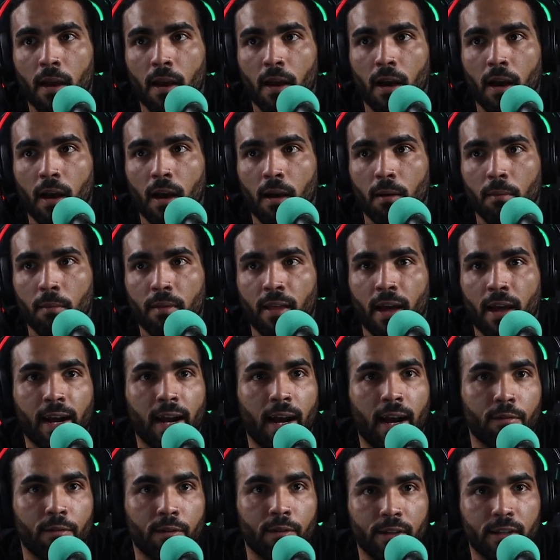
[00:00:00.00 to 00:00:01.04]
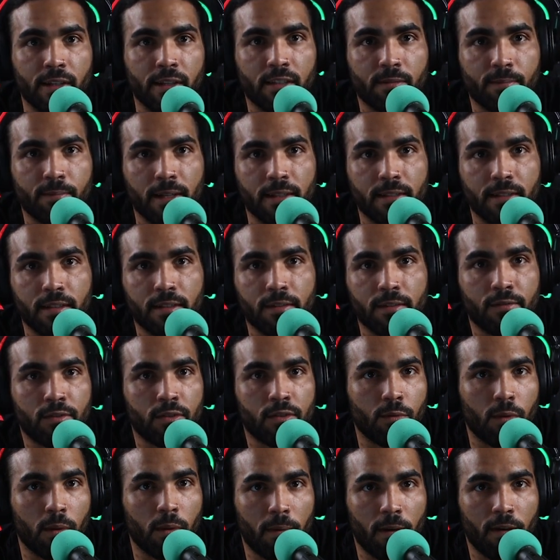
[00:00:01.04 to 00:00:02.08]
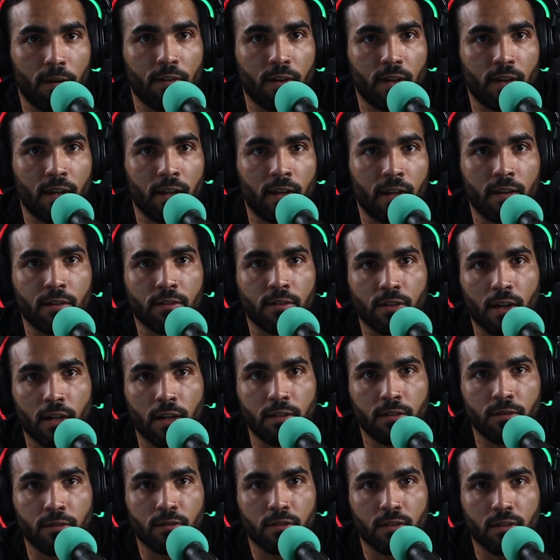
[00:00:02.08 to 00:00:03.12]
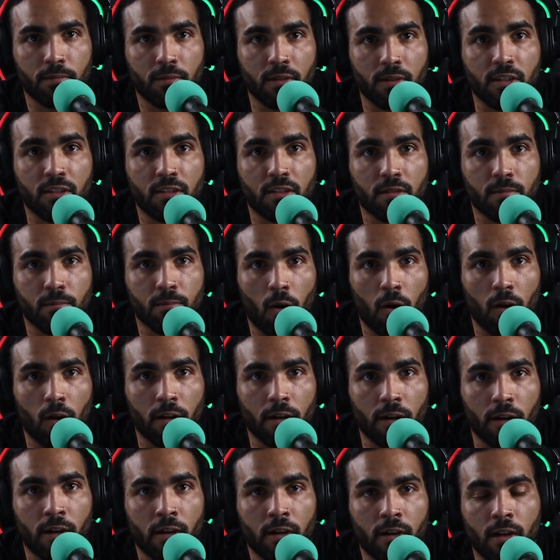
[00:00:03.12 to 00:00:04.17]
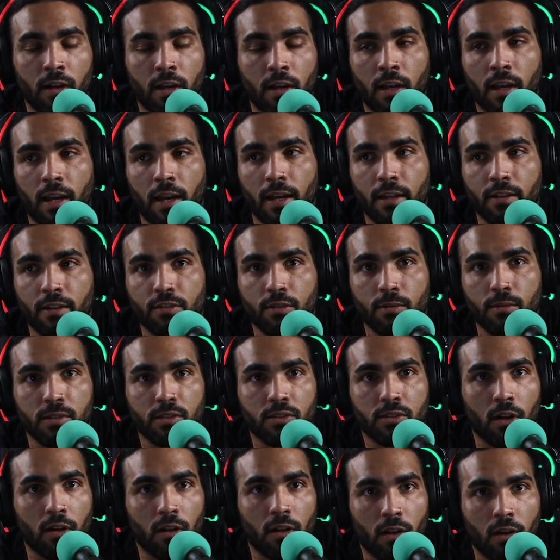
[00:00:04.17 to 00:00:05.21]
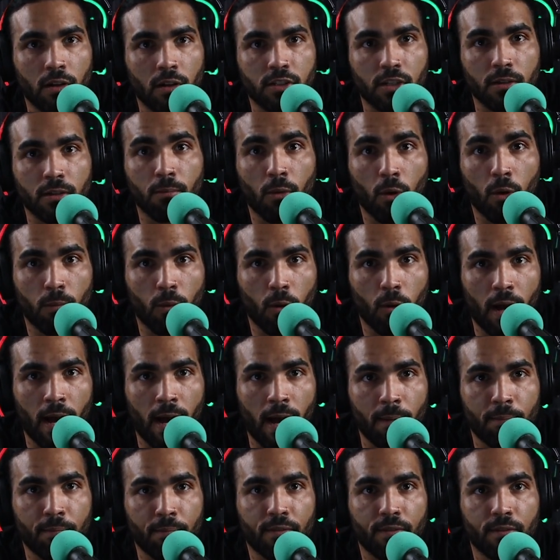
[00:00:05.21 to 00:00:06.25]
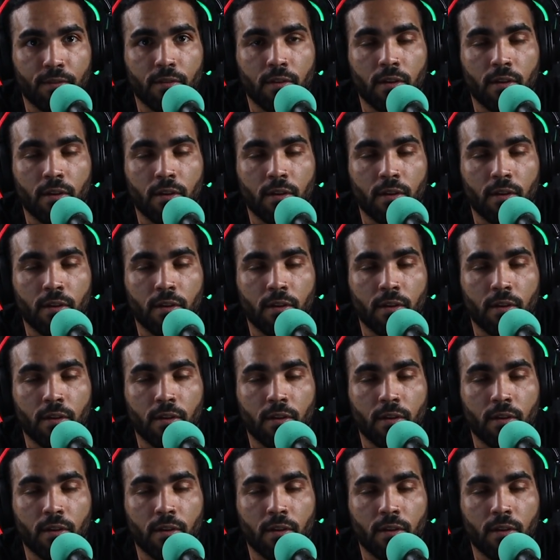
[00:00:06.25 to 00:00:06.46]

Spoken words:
That got really expensive. So we pivoted and tried to do something smaller. And so we started launching mobile apps.